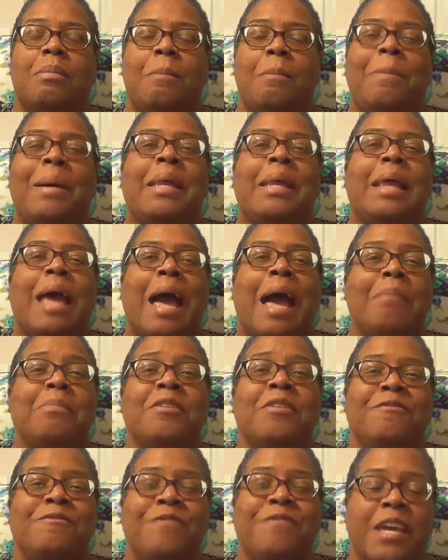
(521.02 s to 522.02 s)
but I'm
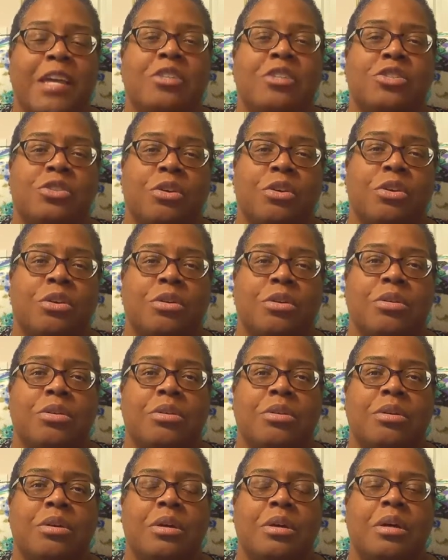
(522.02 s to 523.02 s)
a fixer.
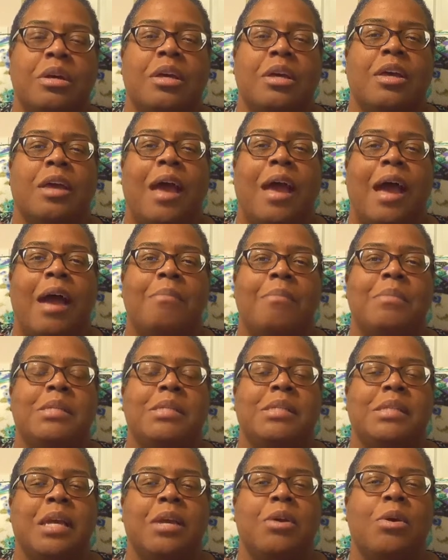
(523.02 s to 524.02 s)
I'm a
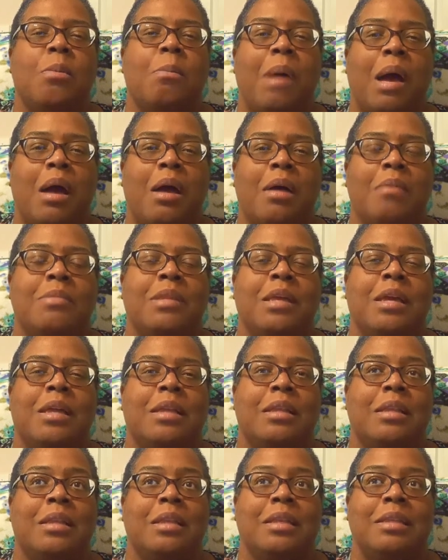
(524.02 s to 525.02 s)
single mom
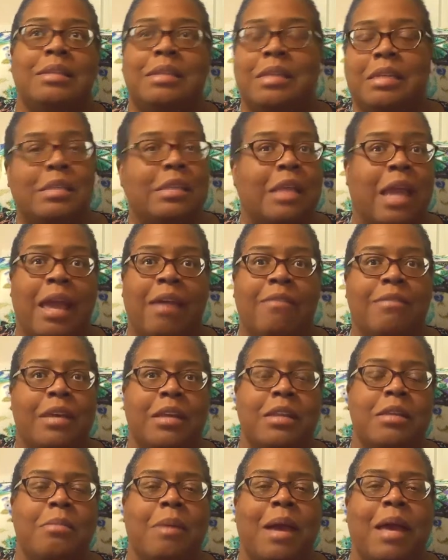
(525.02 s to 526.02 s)
that didn't have
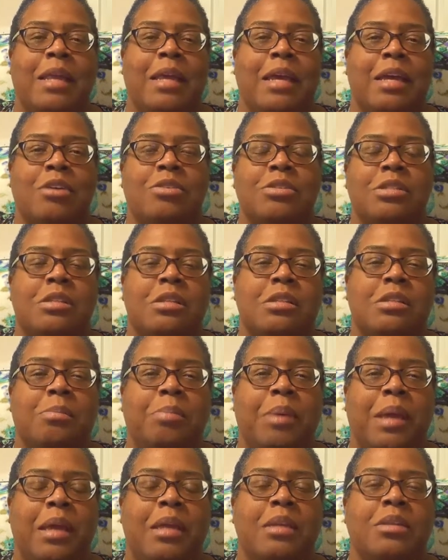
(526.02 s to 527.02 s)
anybody else to
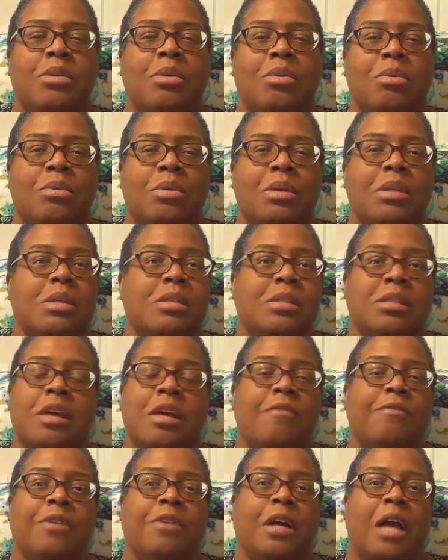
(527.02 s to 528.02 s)
depend on
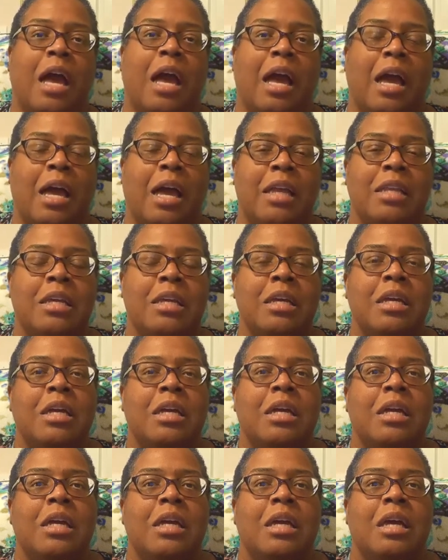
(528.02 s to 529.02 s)
except for God.
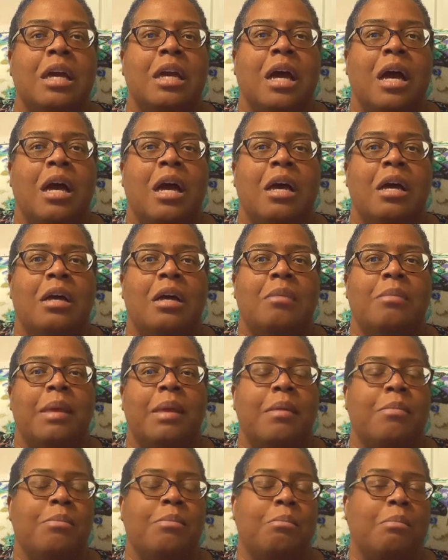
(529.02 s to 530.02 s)
Um,
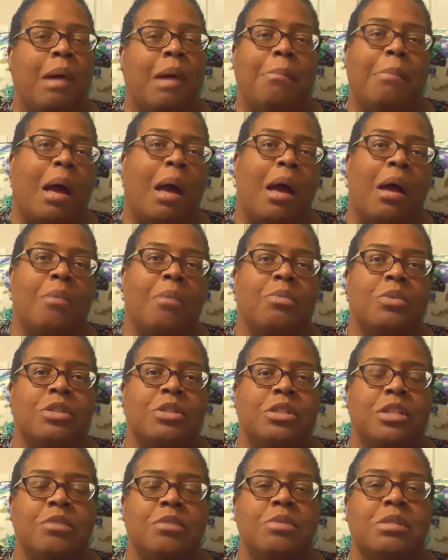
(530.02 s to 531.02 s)
and my mom when
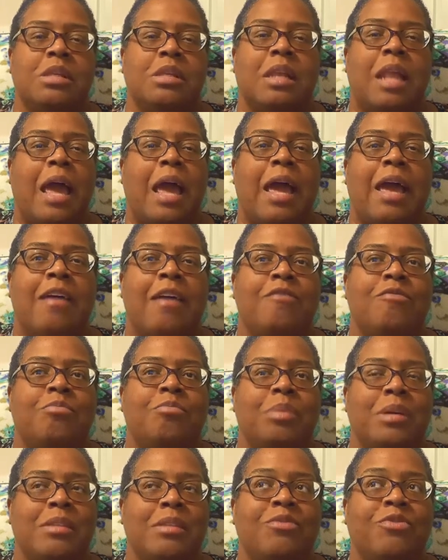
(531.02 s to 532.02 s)
she was alive.
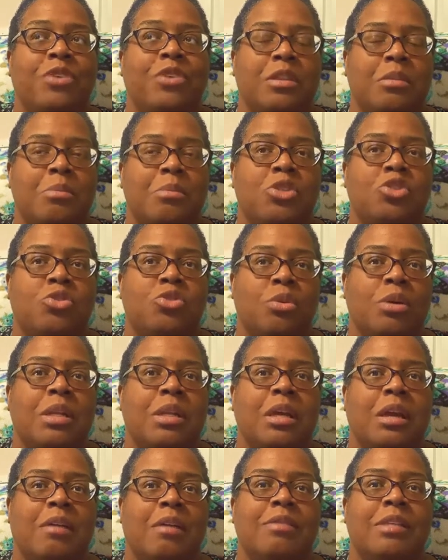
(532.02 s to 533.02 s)
But for the
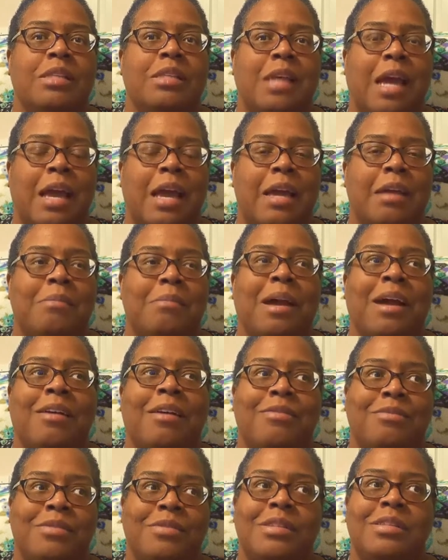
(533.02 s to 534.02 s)
majority of the time,
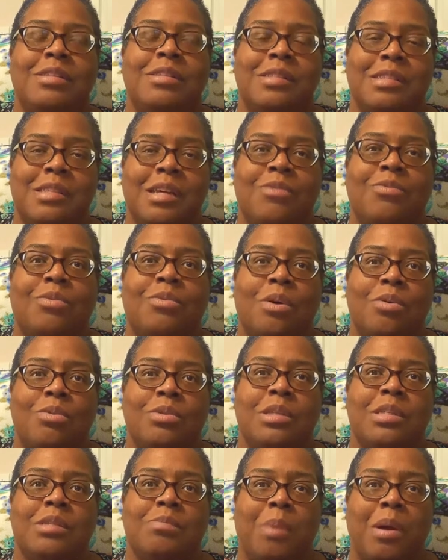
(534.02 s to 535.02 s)
I've rode
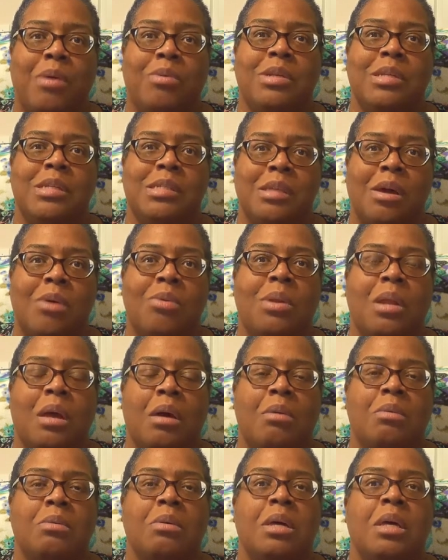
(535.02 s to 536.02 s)
this pony
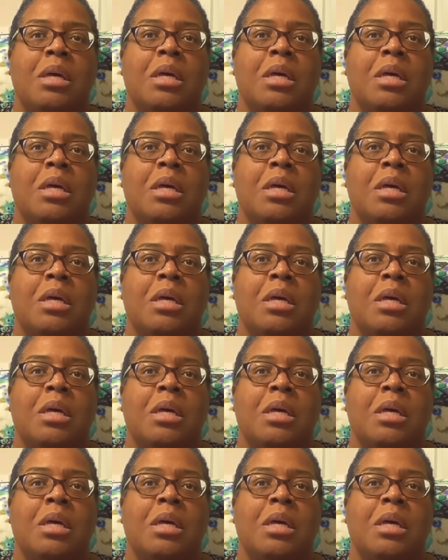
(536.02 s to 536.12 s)
solo,